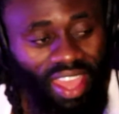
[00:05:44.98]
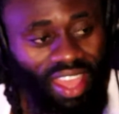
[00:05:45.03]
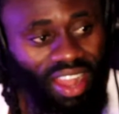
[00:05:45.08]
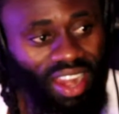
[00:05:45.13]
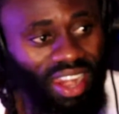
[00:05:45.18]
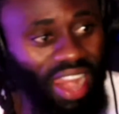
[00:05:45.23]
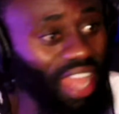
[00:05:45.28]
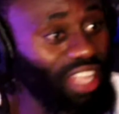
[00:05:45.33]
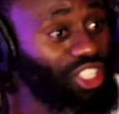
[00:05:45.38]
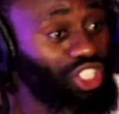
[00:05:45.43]

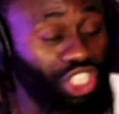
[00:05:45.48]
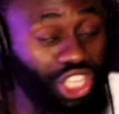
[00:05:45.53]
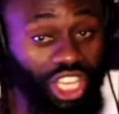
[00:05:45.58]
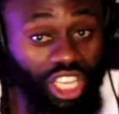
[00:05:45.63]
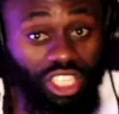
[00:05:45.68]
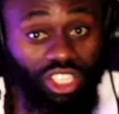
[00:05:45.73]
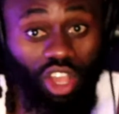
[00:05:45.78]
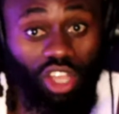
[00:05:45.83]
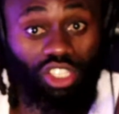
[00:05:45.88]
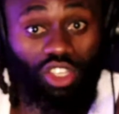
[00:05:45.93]
Like
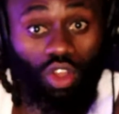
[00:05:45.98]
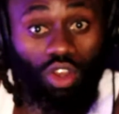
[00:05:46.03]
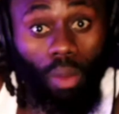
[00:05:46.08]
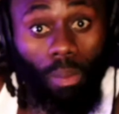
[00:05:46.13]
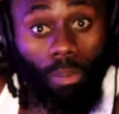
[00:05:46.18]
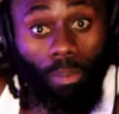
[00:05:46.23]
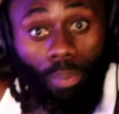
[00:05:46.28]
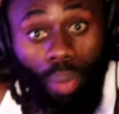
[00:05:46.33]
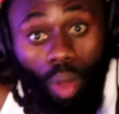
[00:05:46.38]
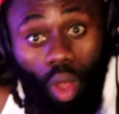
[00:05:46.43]
Jesus on the
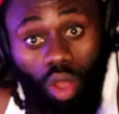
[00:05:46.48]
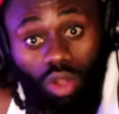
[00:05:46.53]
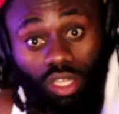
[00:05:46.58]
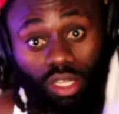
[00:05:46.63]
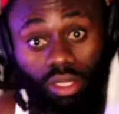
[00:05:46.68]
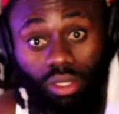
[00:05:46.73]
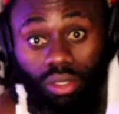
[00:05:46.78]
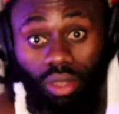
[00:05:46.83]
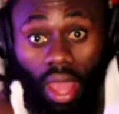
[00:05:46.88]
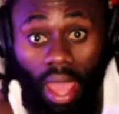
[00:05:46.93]
boat,
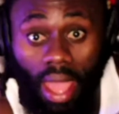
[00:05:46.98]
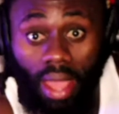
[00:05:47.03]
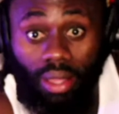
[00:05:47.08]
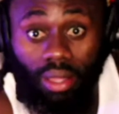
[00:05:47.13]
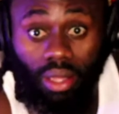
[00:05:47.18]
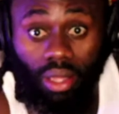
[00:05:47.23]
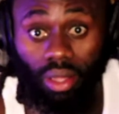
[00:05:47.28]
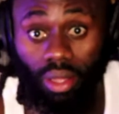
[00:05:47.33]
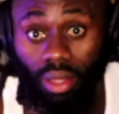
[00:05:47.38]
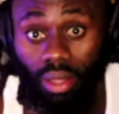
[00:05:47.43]

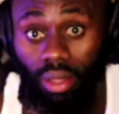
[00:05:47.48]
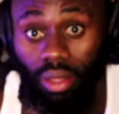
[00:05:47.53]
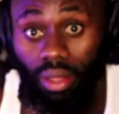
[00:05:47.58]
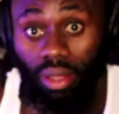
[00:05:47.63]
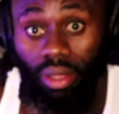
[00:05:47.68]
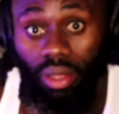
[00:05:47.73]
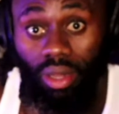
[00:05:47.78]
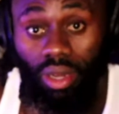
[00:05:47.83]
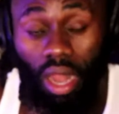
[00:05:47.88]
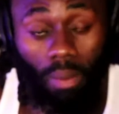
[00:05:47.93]

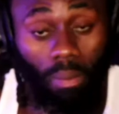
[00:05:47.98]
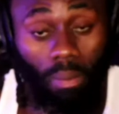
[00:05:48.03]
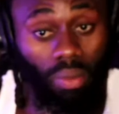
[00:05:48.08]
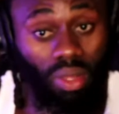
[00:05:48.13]
like,